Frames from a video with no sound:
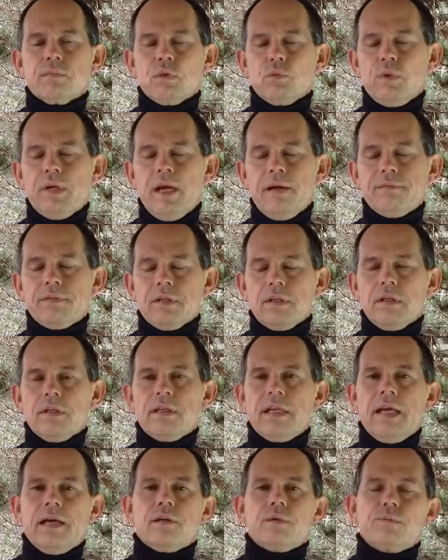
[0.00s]
We have to
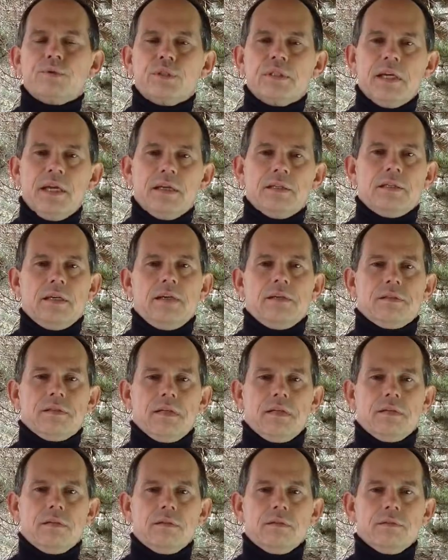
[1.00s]
learn how to protect
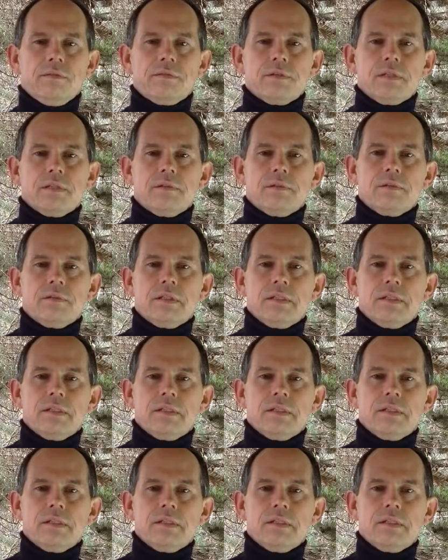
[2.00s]
ourselves